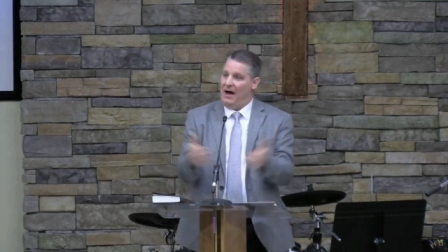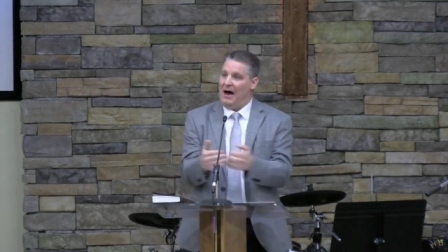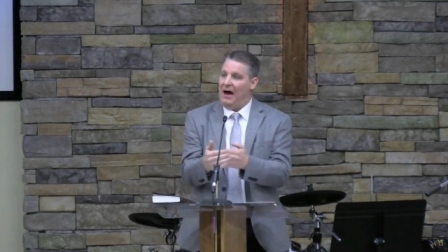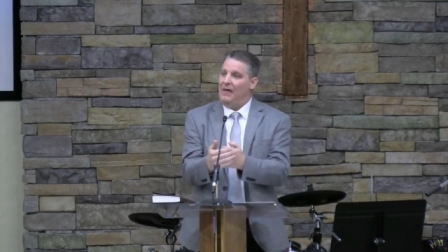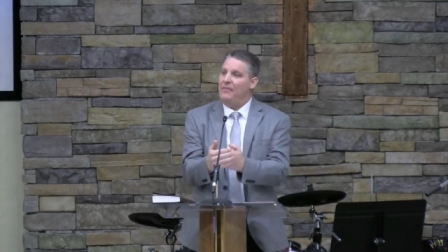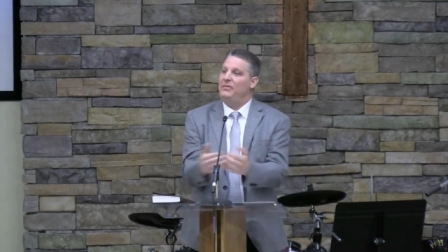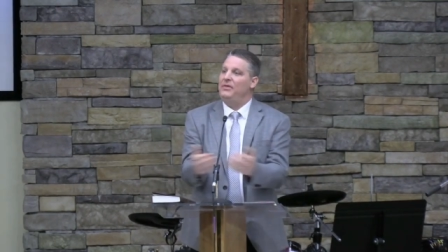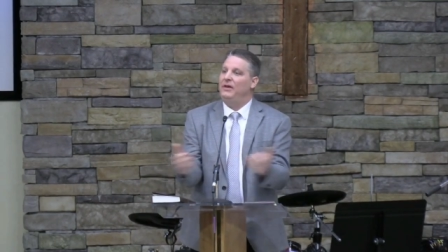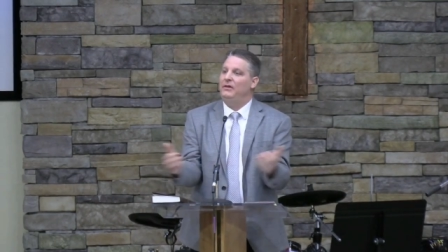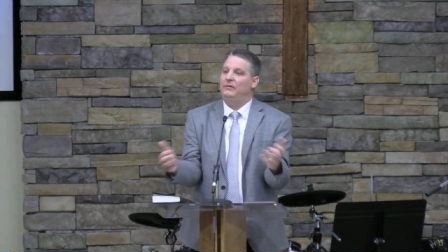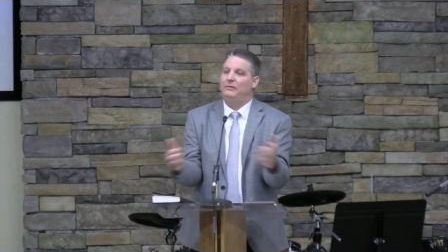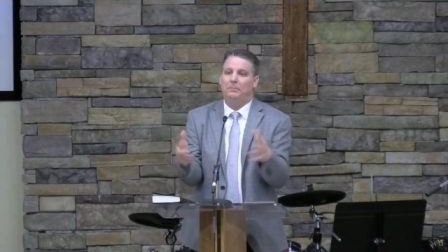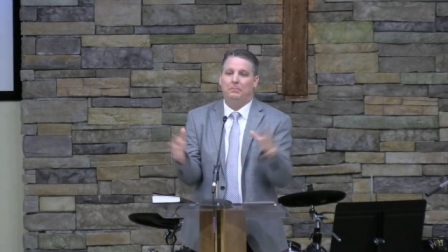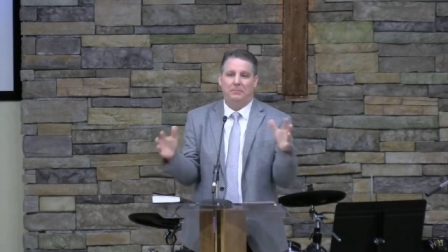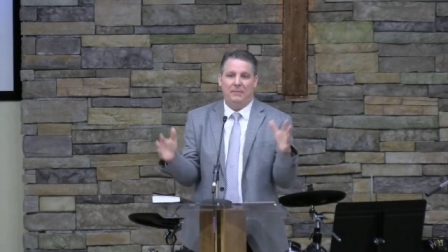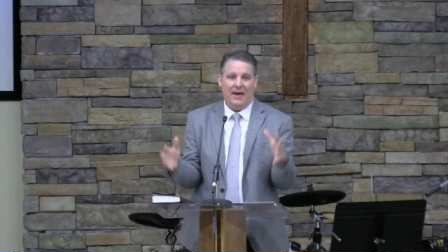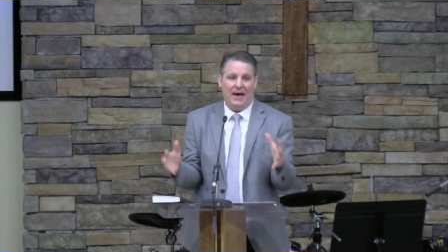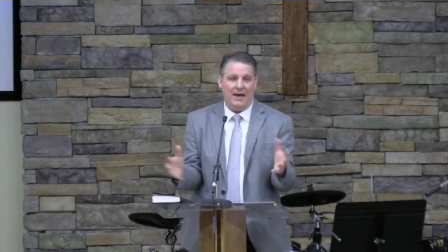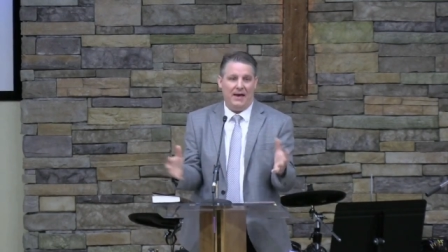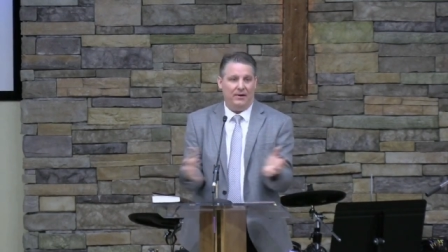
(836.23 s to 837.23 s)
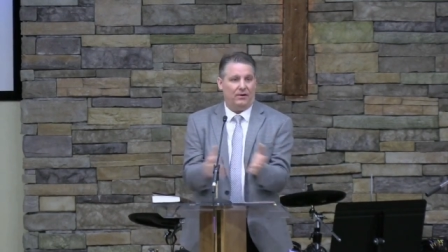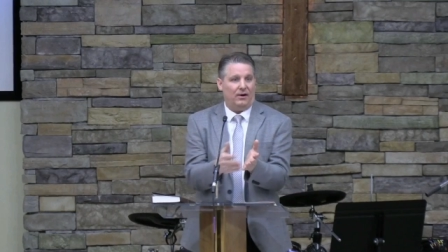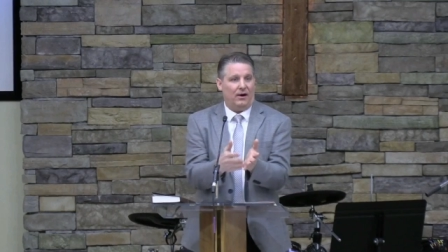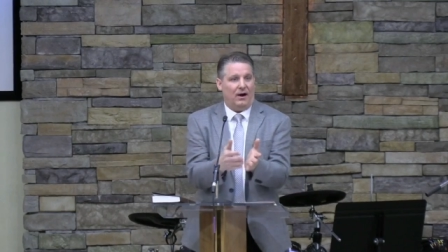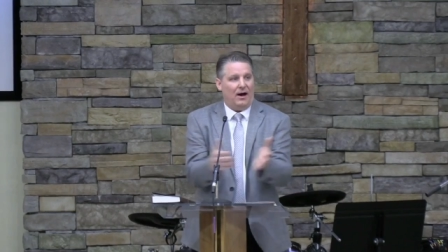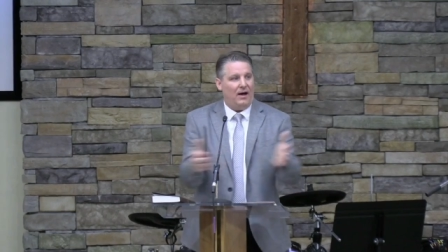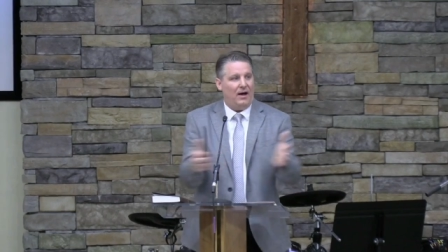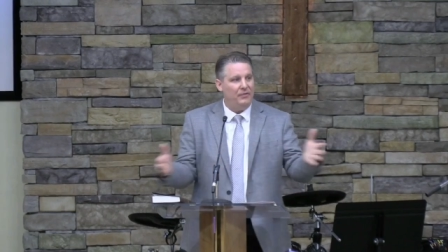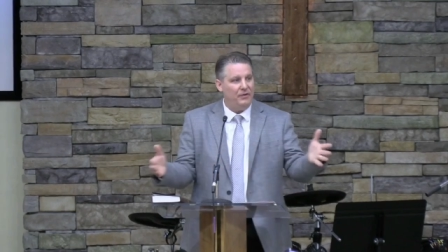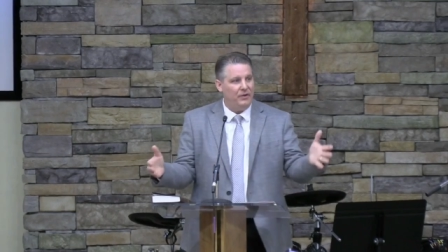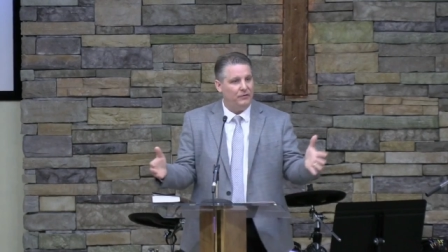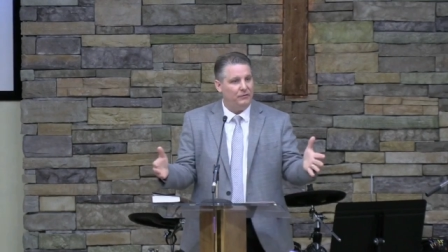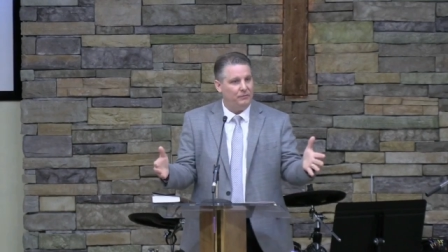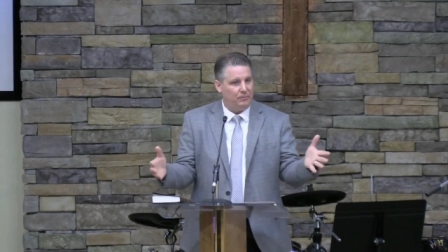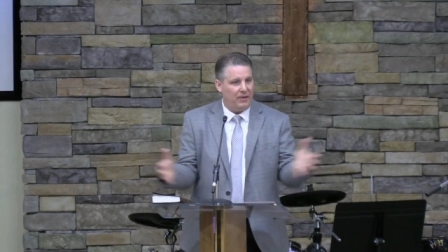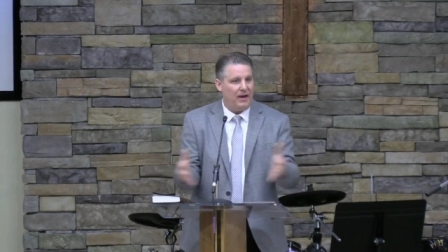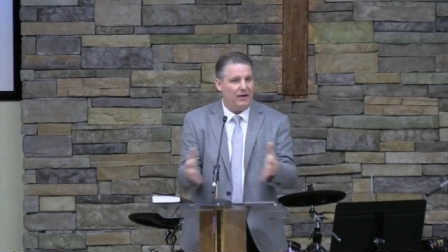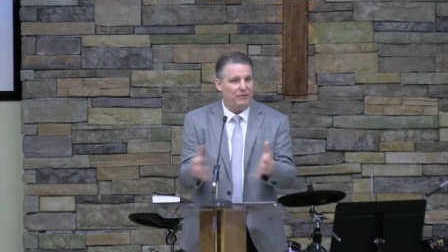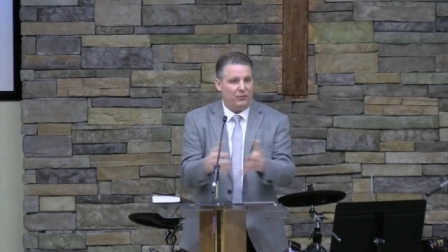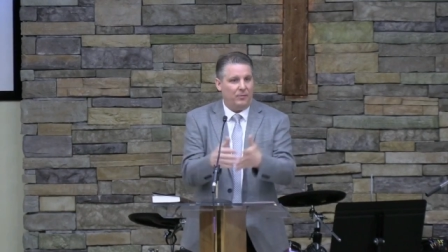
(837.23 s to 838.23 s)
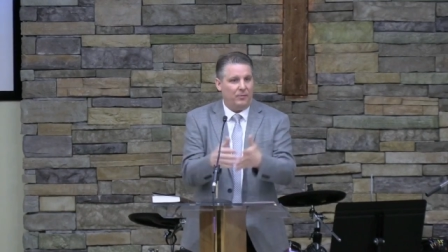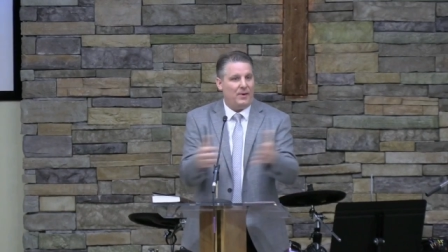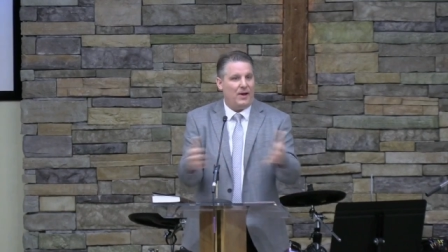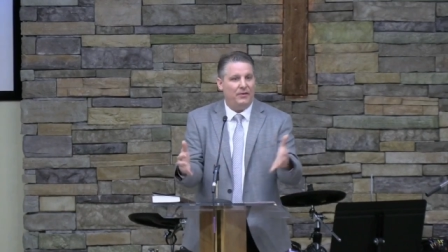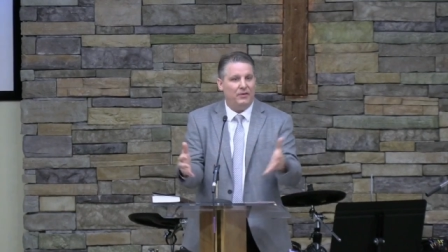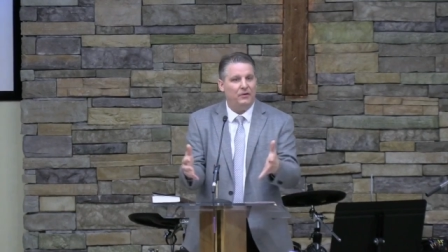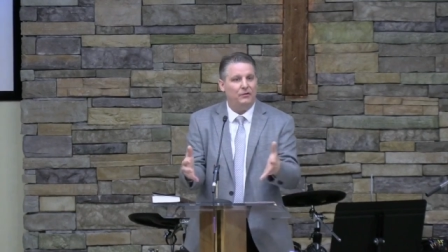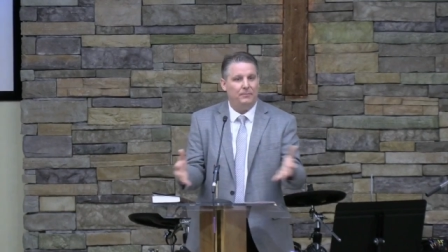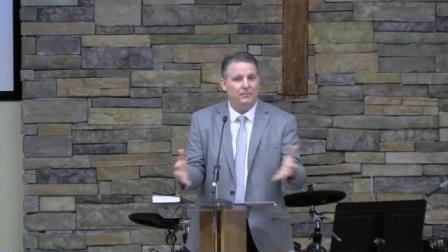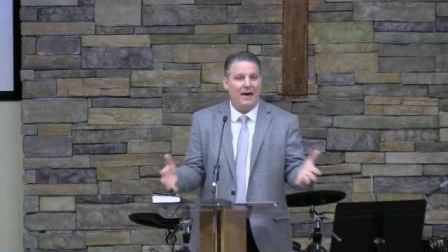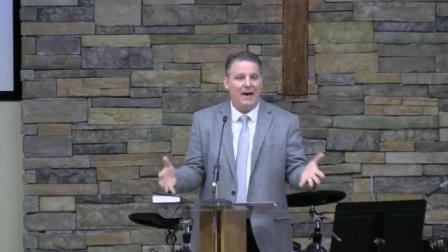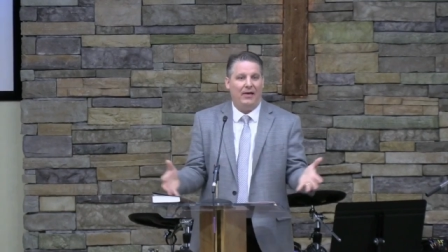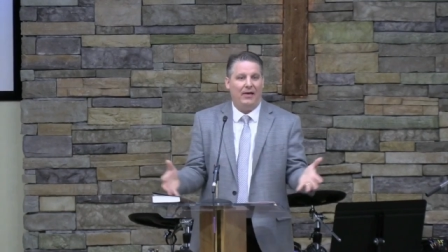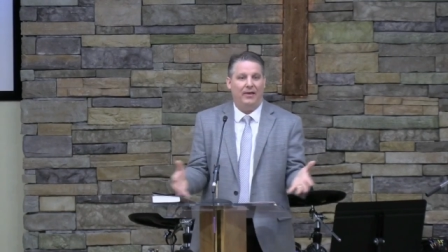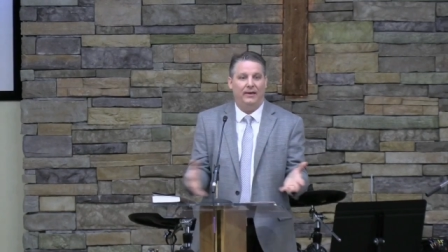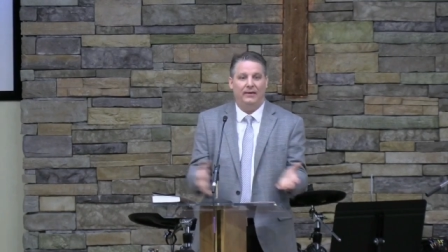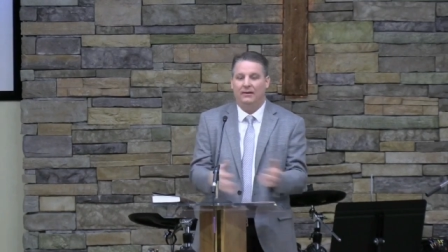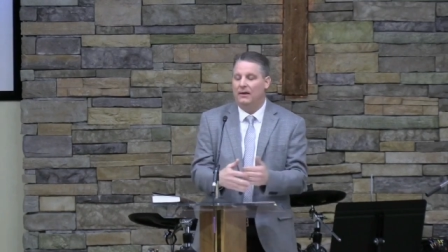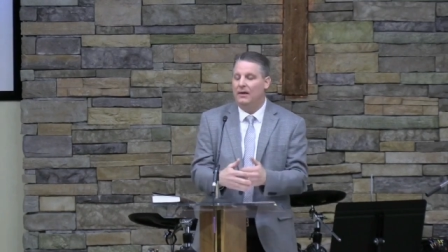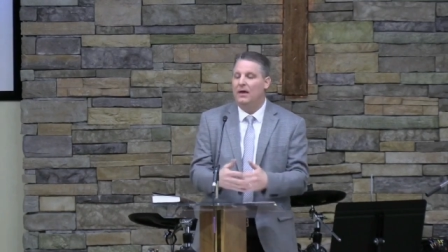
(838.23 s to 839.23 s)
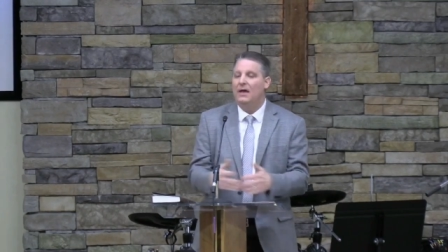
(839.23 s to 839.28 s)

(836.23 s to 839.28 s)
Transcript: on this bed or on this platform, on this pallet,